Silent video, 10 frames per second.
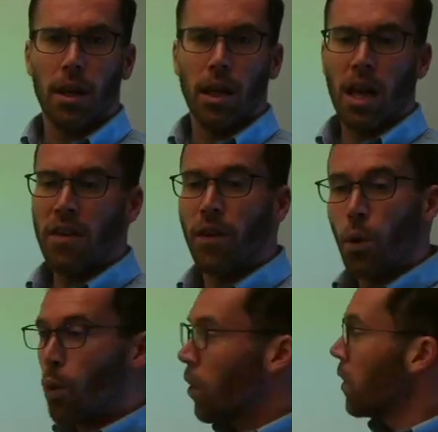If a
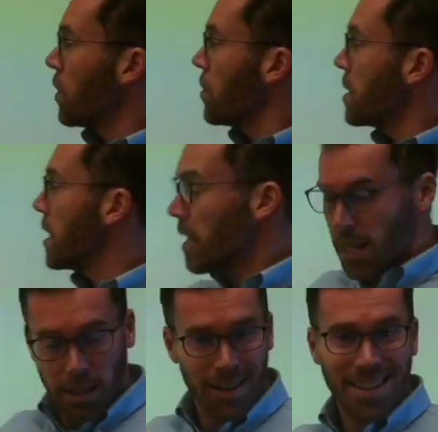word you see
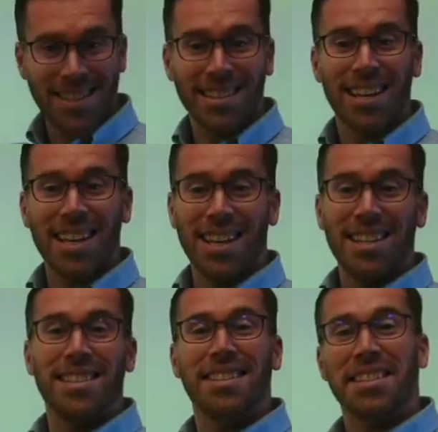is
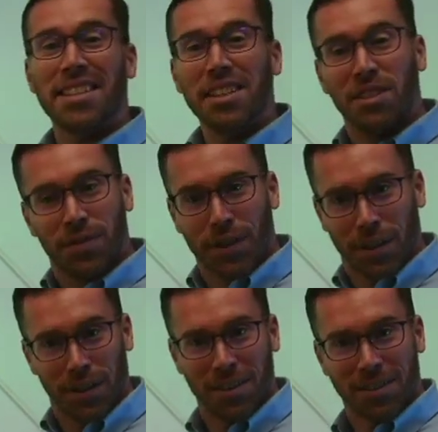in
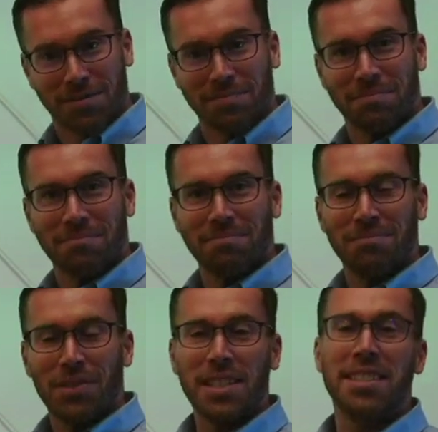silver,
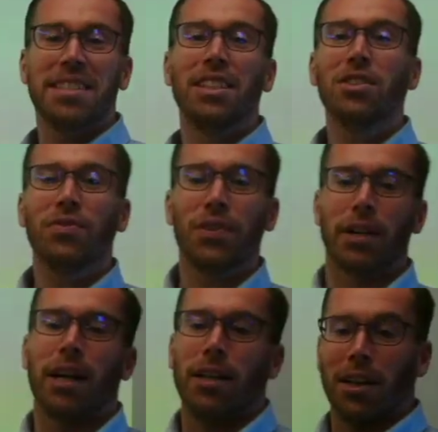the silver
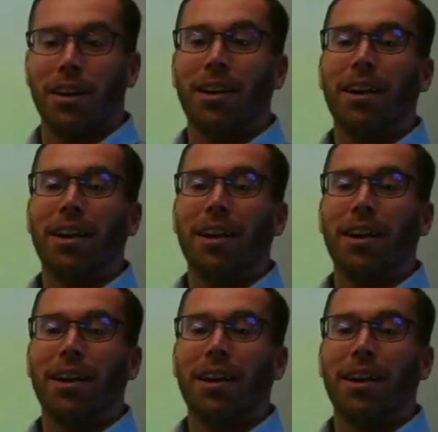color,